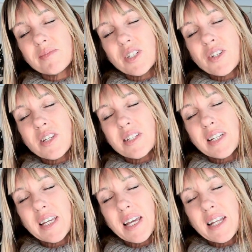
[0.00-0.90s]
Just
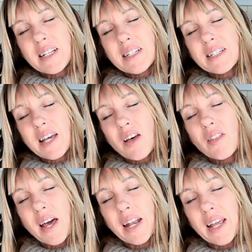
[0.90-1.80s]
again, tell
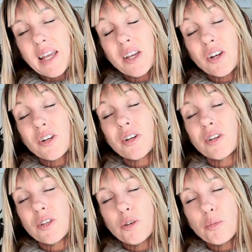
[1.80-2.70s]
that anger,
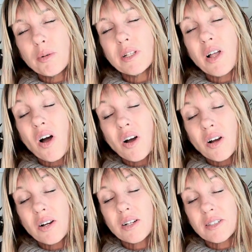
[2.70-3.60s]
you
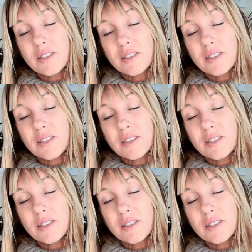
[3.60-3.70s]
belong.